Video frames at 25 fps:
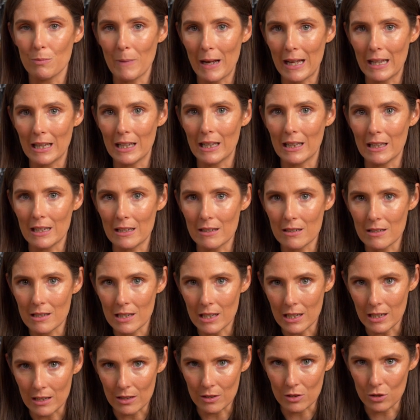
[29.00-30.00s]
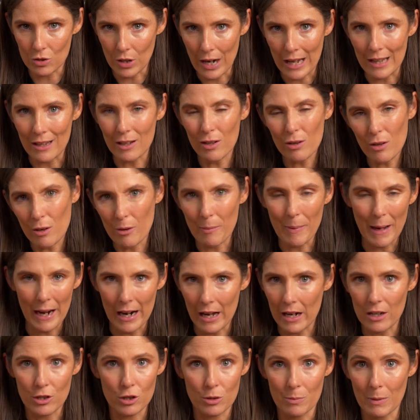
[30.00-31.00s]
mailing list in Australia. They're about
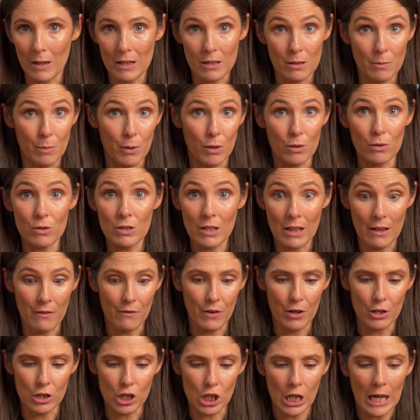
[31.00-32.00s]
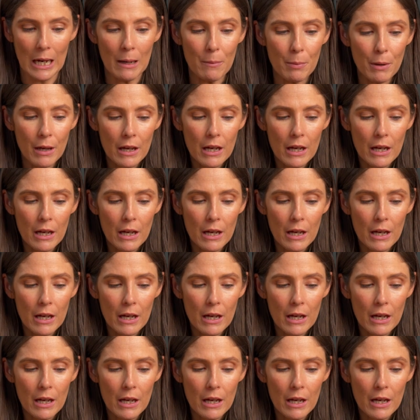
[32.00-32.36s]
$100 a bottle, so they're very cheap.